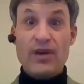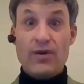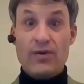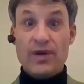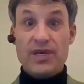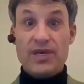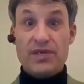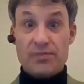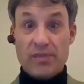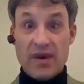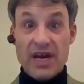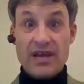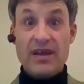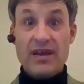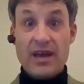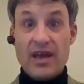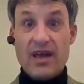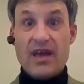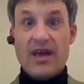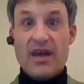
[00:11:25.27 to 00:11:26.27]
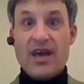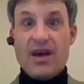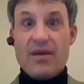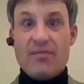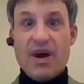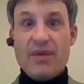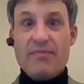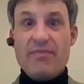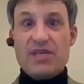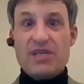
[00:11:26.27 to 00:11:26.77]
who is my
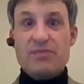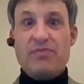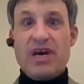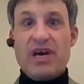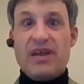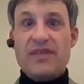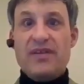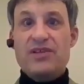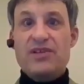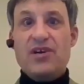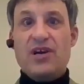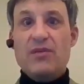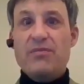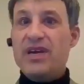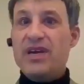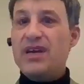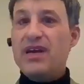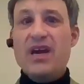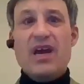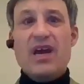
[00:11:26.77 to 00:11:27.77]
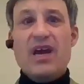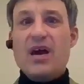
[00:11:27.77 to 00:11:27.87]
best bet in the Derby.